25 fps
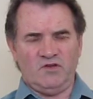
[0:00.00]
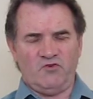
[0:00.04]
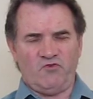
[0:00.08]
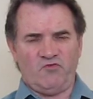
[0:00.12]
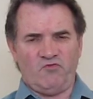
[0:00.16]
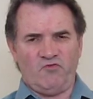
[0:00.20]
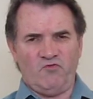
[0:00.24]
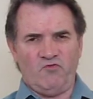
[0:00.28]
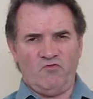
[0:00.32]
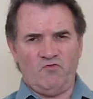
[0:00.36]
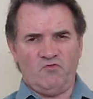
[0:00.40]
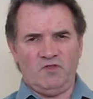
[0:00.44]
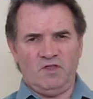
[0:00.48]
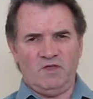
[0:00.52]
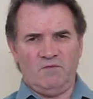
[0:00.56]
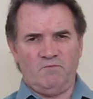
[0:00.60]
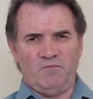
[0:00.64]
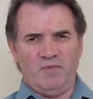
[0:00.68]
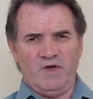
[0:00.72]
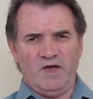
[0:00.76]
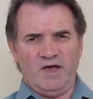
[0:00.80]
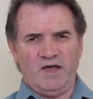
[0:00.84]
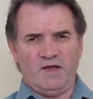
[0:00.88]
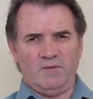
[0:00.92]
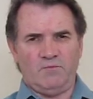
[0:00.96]
truly
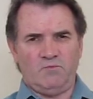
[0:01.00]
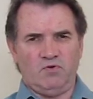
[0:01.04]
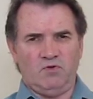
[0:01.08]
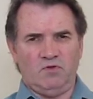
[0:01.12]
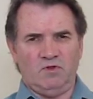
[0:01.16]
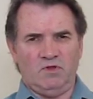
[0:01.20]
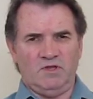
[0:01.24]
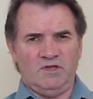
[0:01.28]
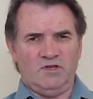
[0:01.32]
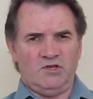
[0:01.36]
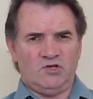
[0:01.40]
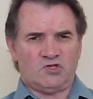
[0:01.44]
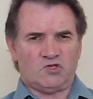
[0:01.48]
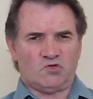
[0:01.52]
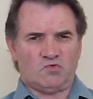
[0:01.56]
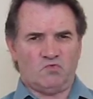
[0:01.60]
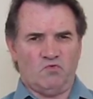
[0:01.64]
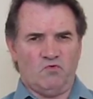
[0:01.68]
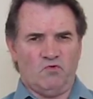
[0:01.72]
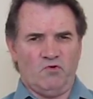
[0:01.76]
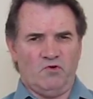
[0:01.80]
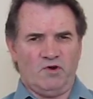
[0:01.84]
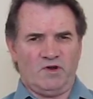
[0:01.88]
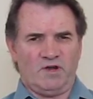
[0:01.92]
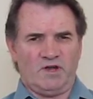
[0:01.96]
bad police
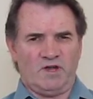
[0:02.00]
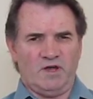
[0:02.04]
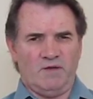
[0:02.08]
work.